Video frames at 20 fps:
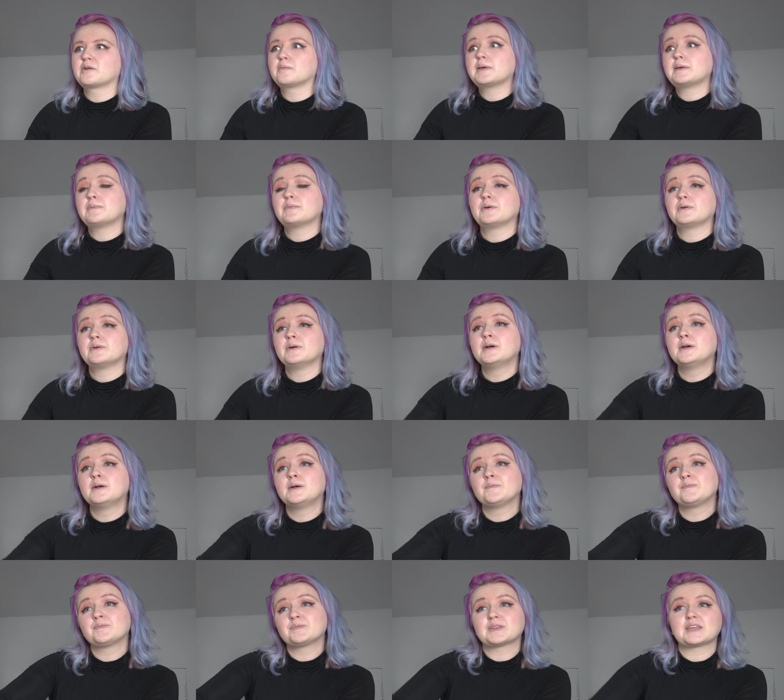on people
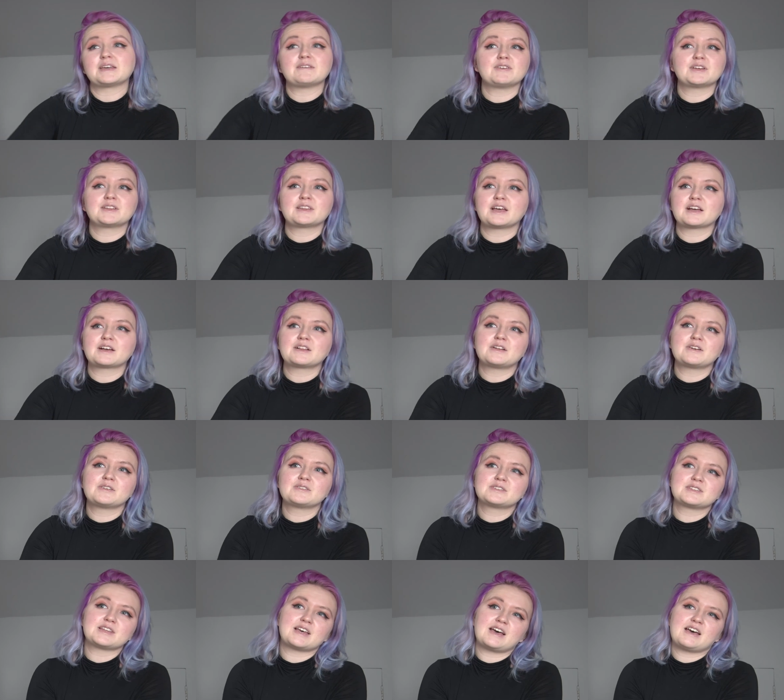giving their
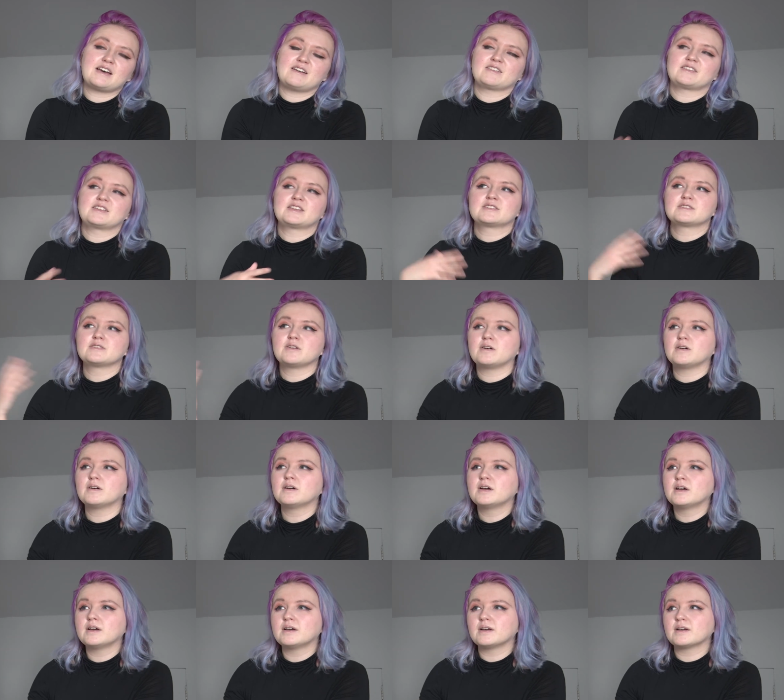clothes there, and there's not
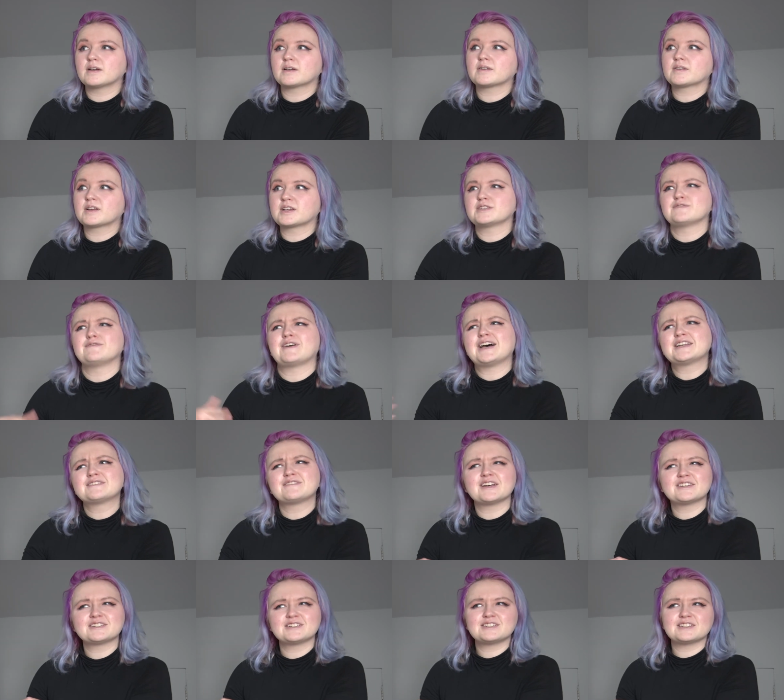because fast
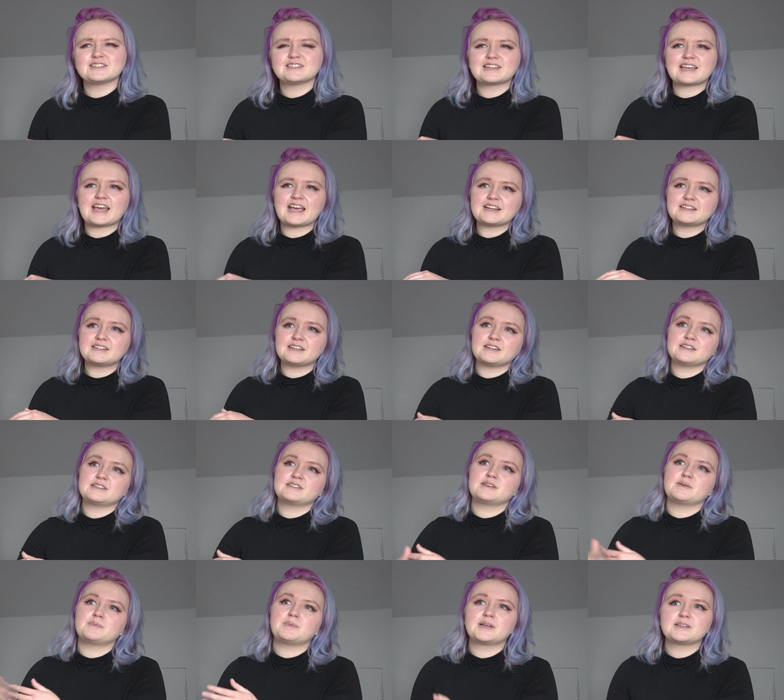fashion doesn't cater
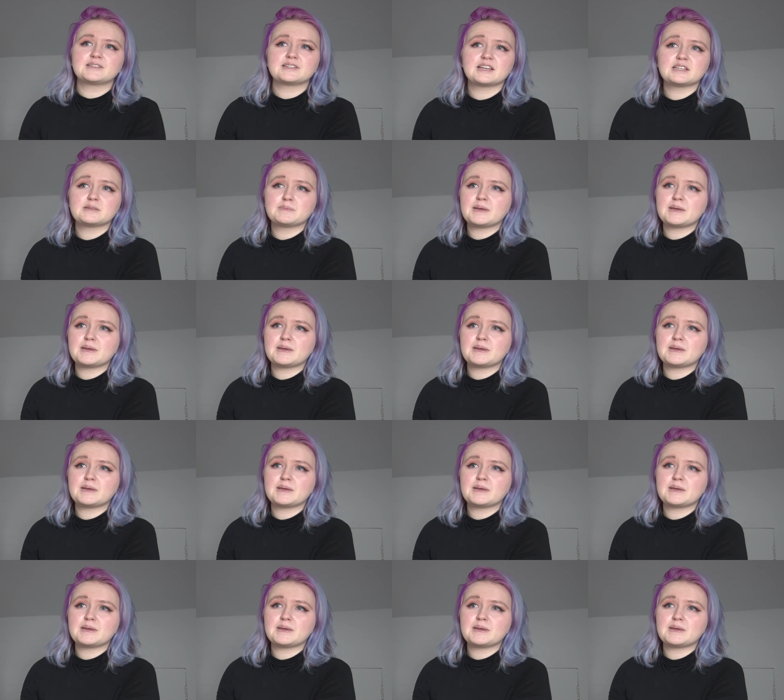to plus size